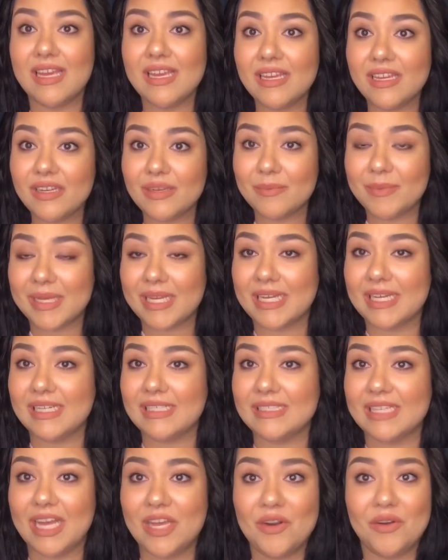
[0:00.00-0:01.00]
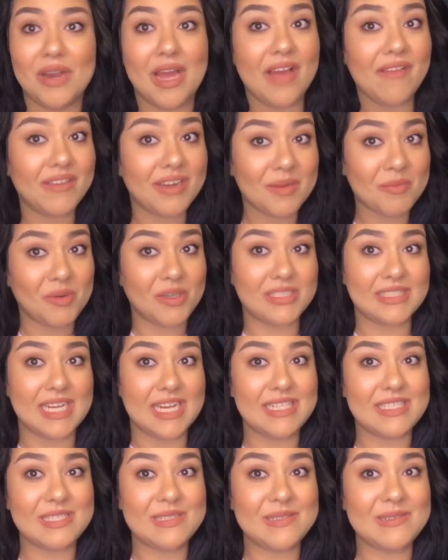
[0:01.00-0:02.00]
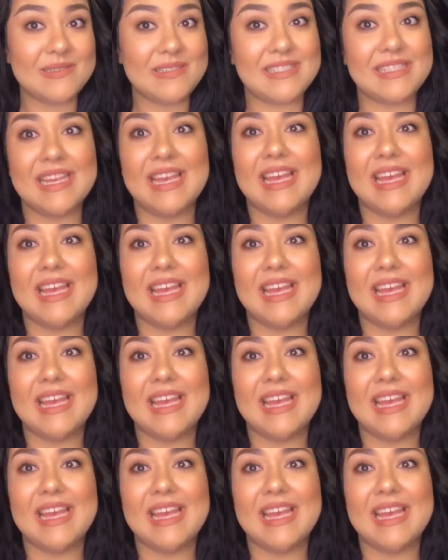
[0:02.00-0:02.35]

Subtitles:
it, because I don't have any more tattoos.